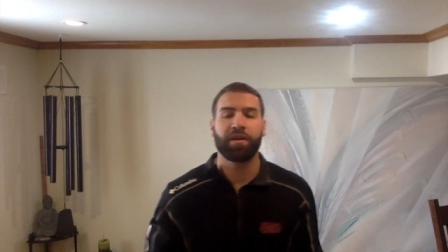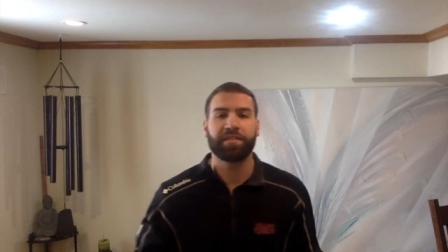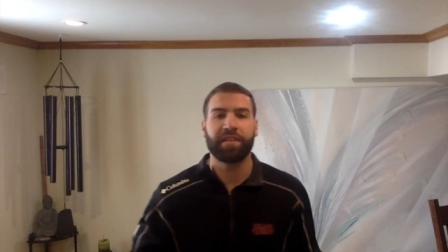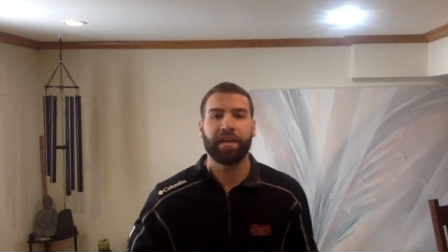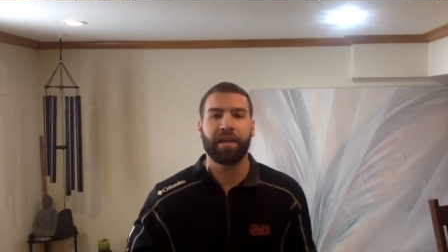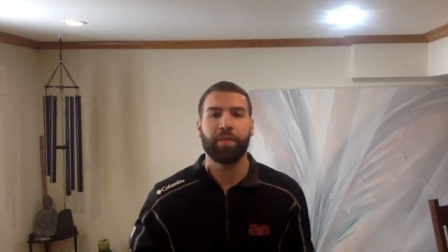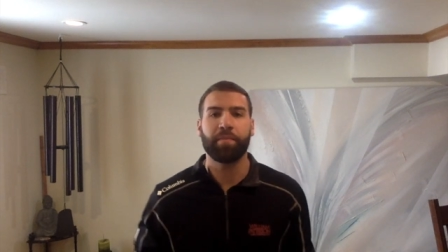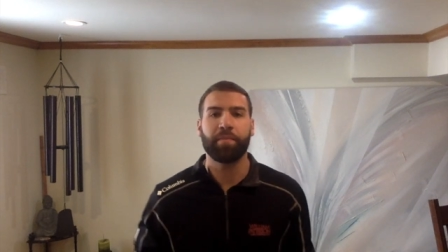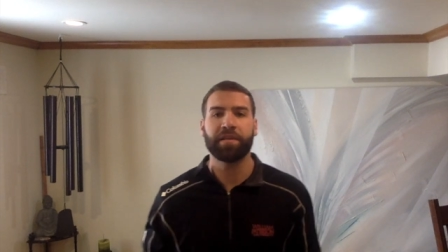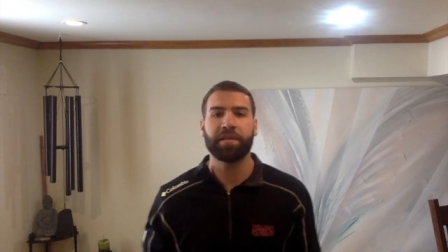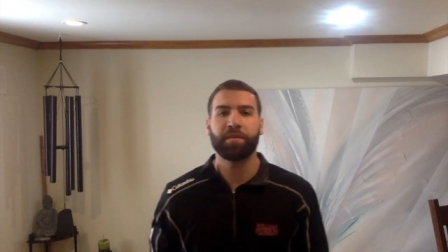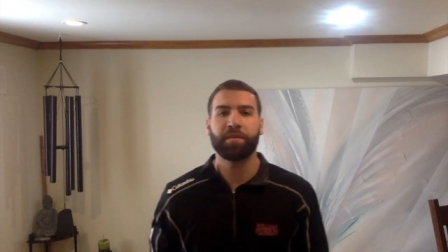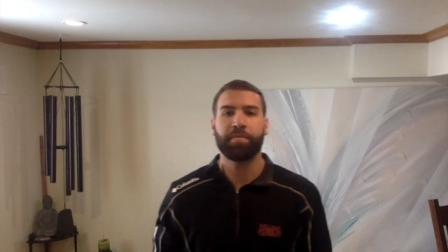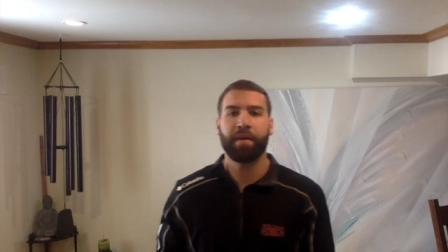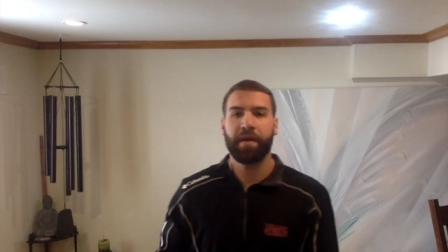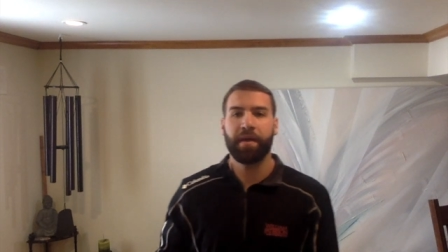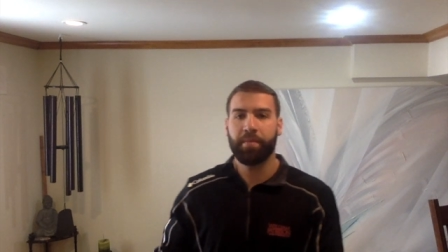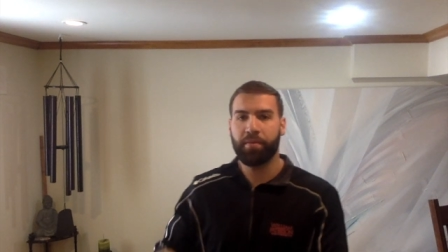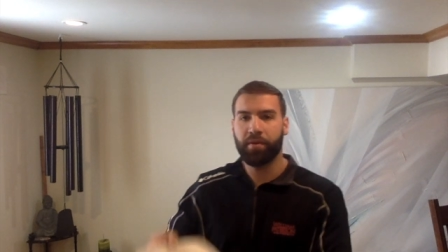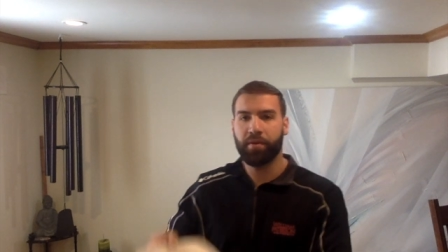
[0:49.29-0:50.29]
to take a piece of
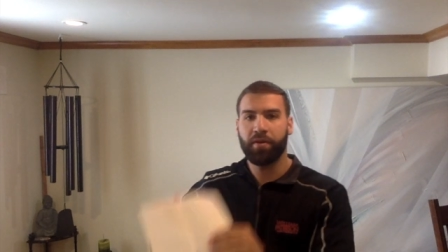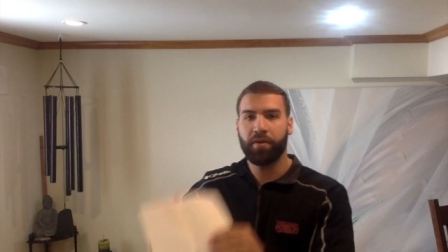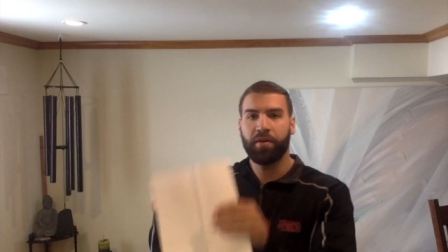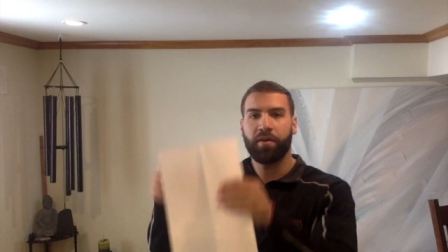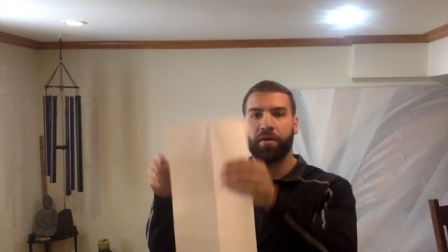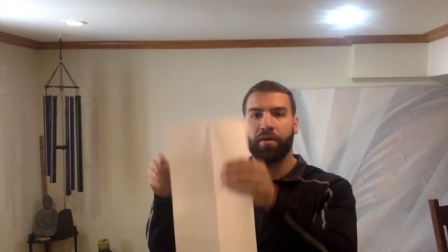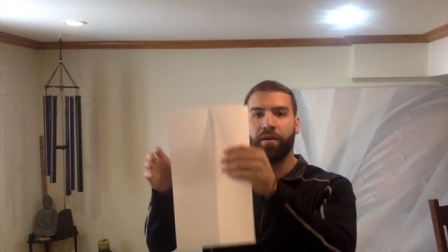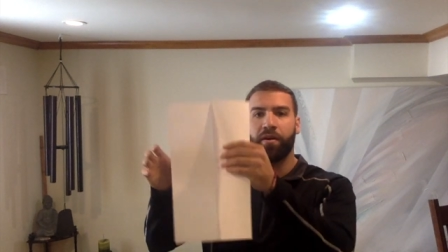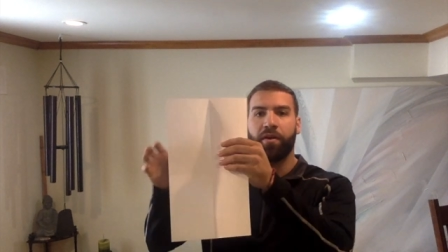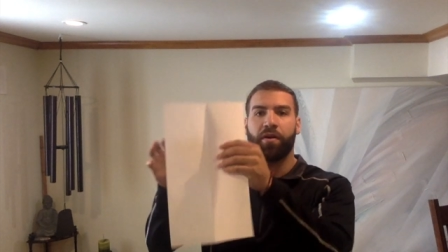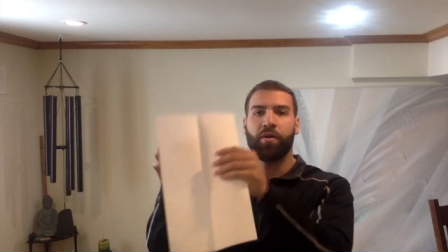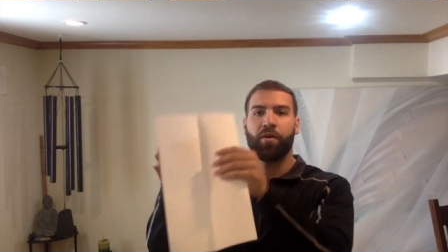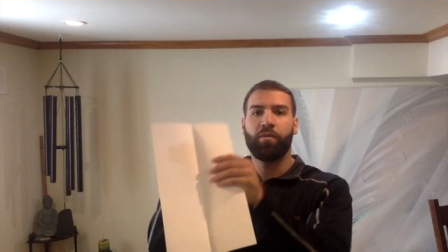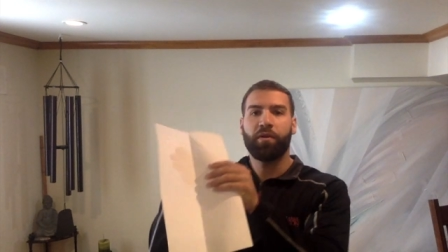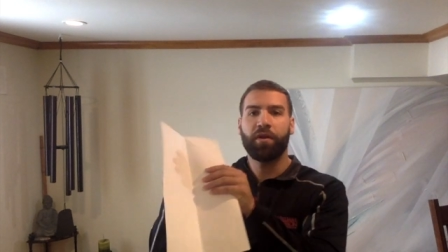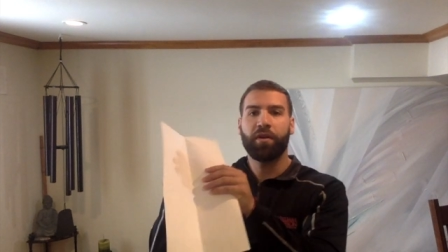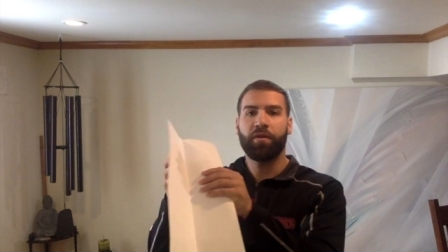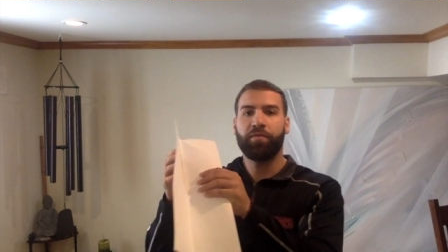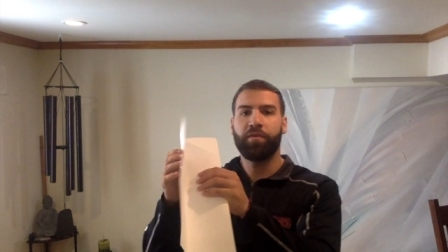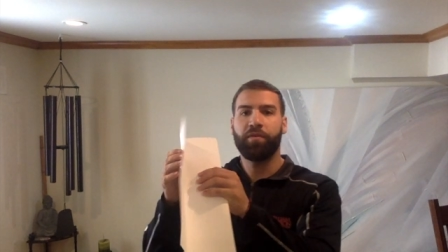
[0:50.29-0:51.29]
paper, we're
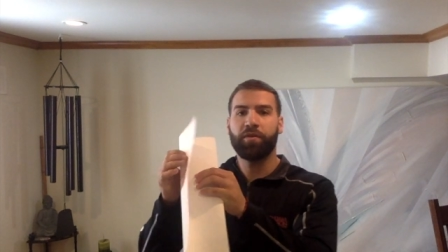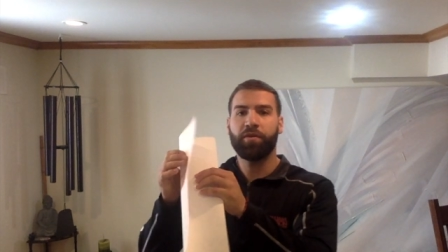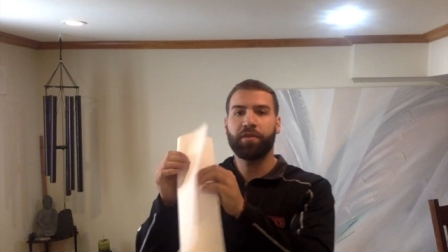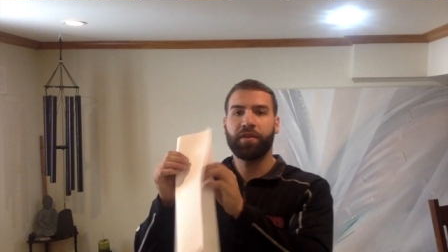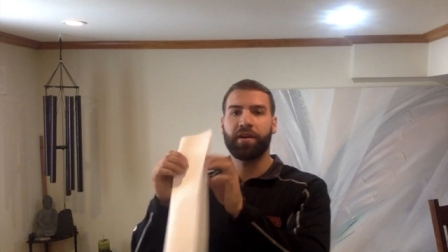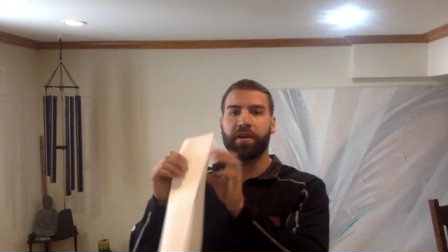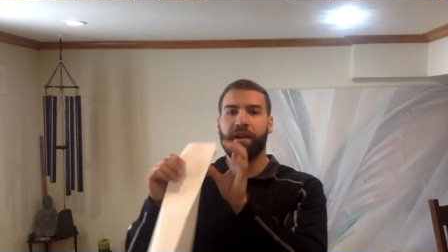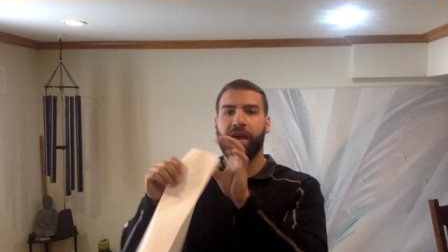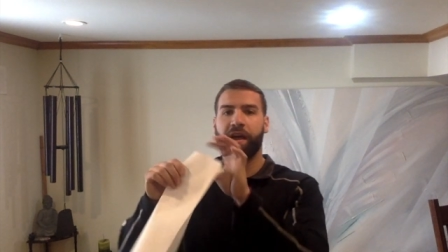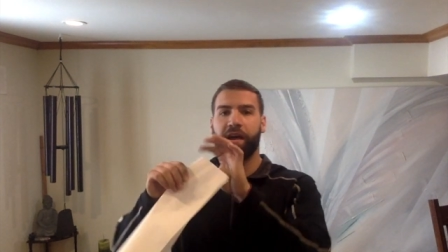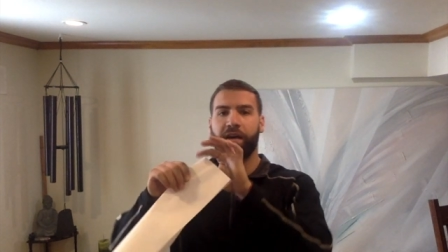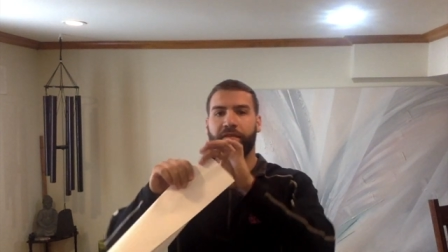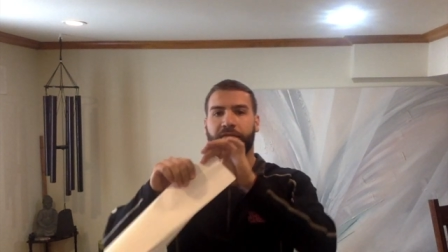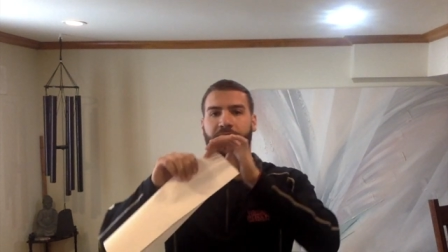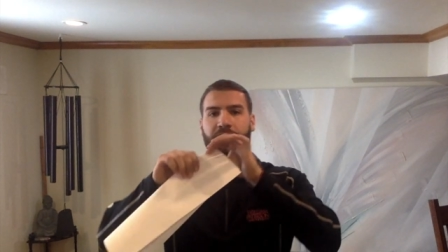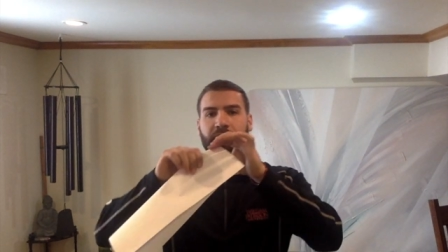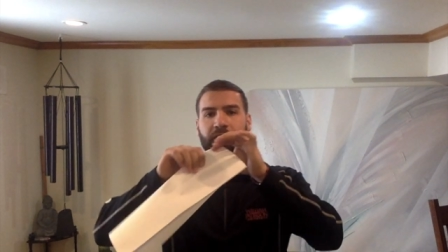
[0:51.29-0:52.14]
going to fold it in half.